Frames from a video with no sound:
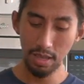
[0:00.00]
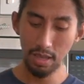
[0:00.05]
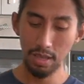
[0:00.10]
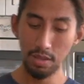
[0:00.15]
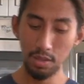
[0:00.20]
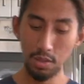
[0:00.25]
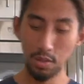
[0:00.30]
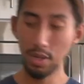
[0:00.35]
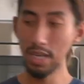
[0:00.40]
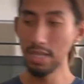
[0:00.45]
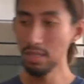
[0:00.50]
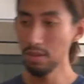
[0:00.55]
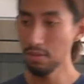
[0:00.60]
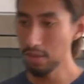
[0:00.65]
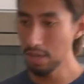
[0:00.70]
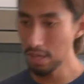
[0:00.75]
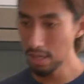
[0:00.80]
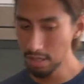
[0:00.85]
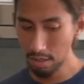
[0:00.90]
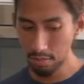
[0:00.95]
You guys are
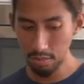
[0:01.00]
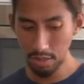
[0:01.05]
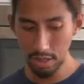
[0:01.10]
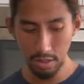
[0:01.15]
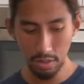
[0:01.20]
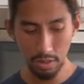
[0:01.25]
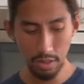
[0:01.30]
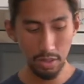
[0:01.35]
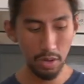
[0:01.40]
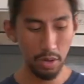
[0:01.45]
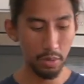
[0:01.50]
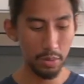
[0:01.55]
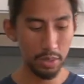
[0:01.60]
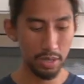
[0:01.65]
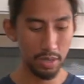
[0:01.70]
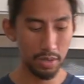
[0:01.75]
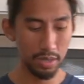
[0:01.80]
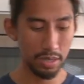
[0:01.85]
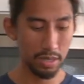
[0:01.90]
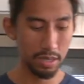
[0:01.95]
already something good going
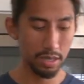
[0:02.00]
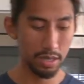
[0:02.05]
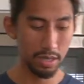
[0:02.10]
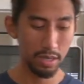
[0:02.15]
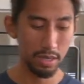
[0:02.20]
on.